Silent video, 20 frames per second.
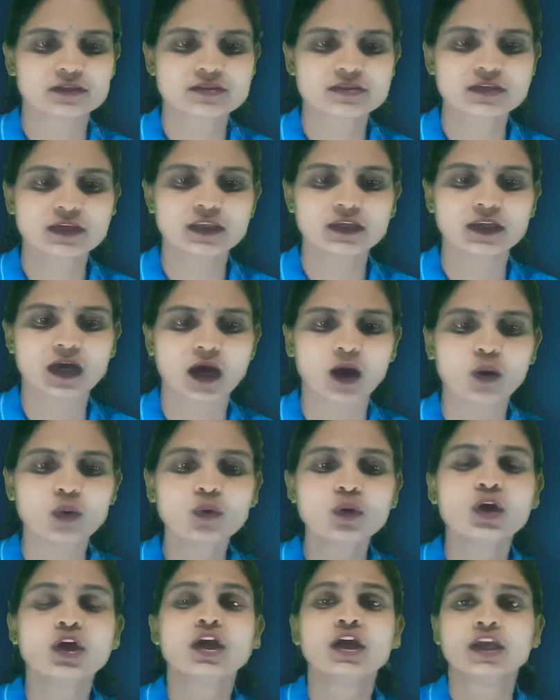See
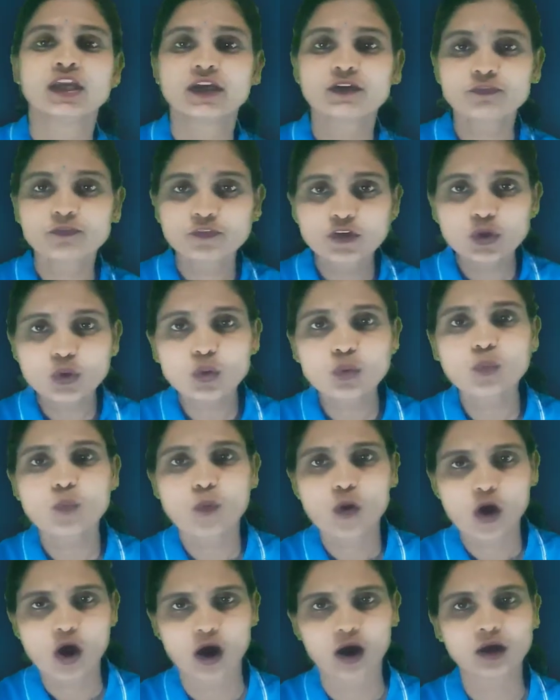now, if you
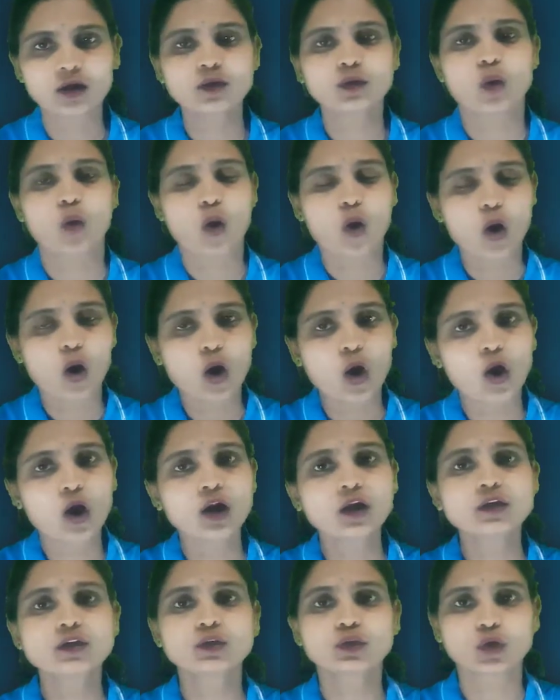want
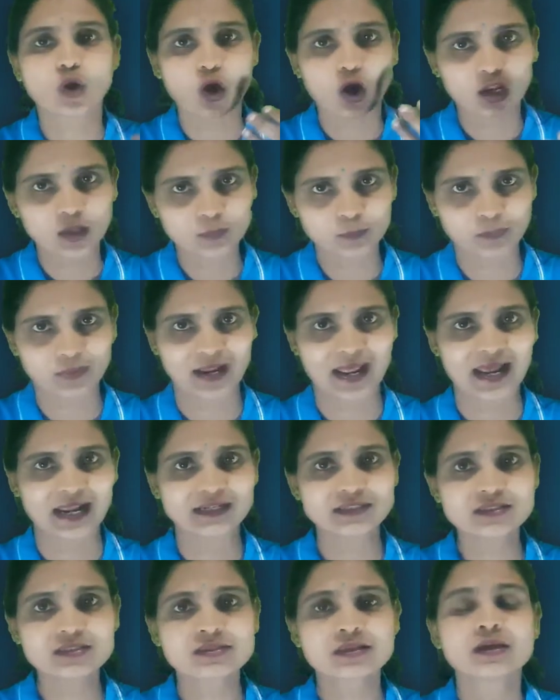all tall
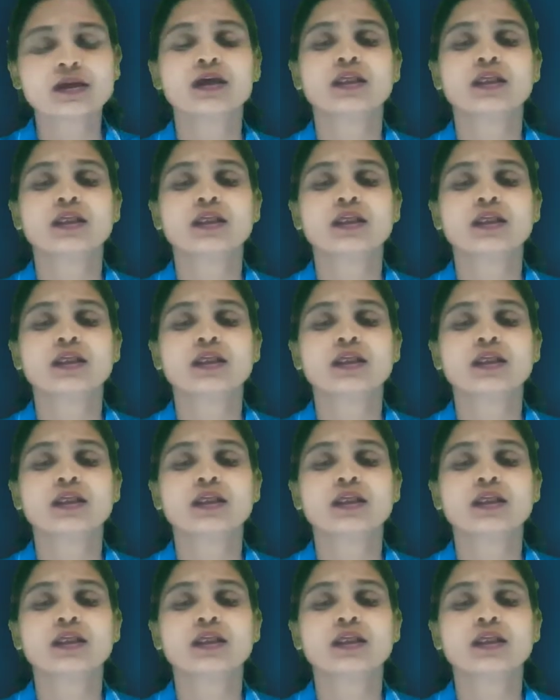plants,